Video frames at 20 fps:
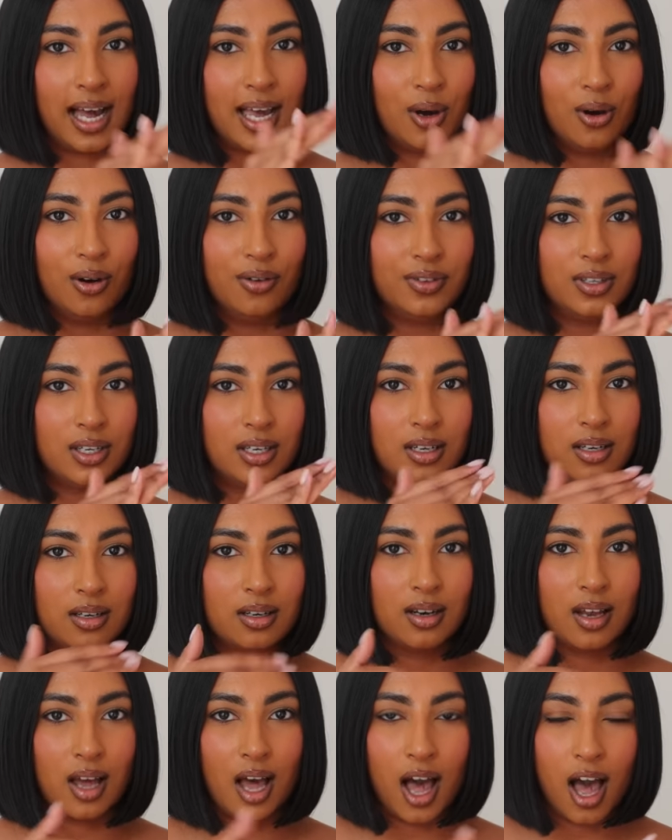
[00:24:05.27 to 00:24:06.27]
I
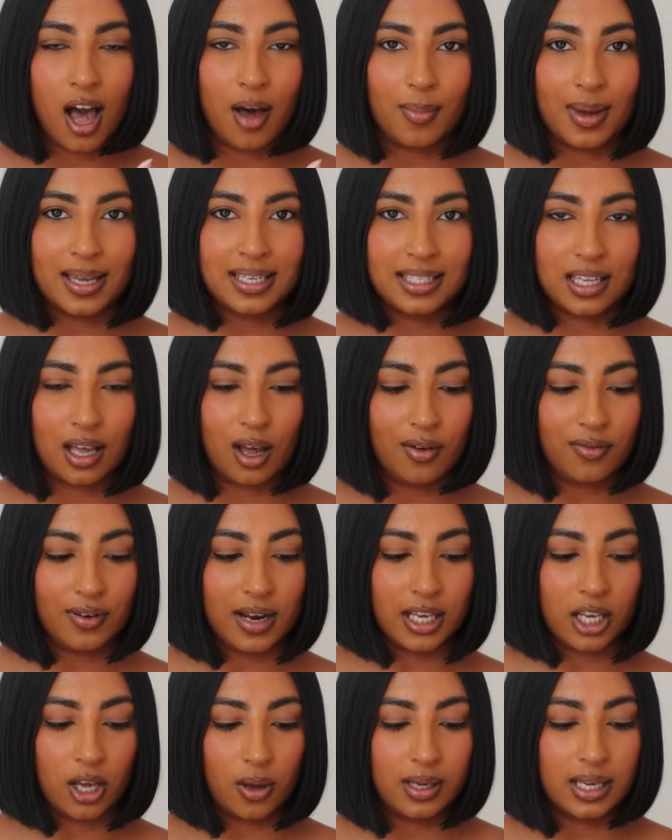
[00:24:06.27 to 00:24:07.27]
often hurt myself
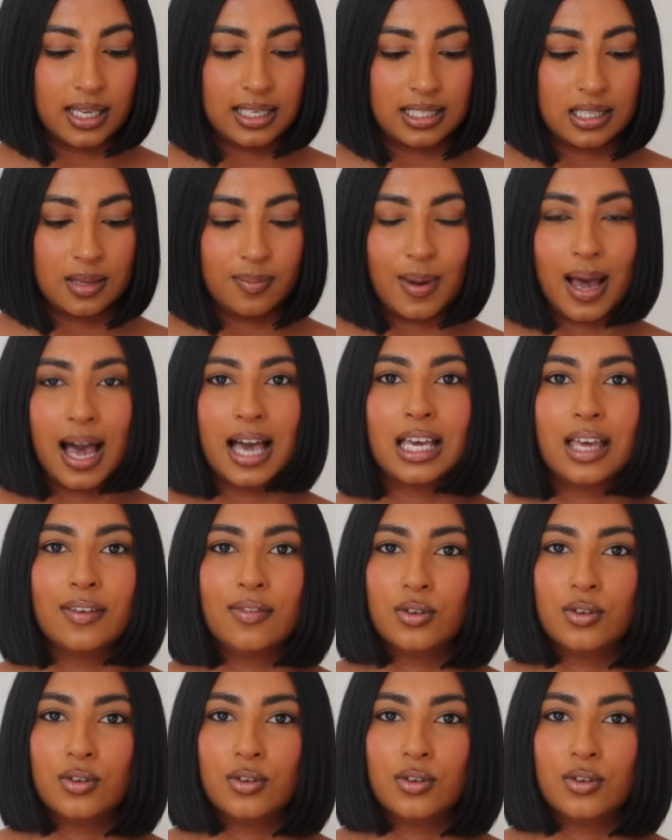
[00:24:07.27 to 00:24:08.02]
like going into the bag.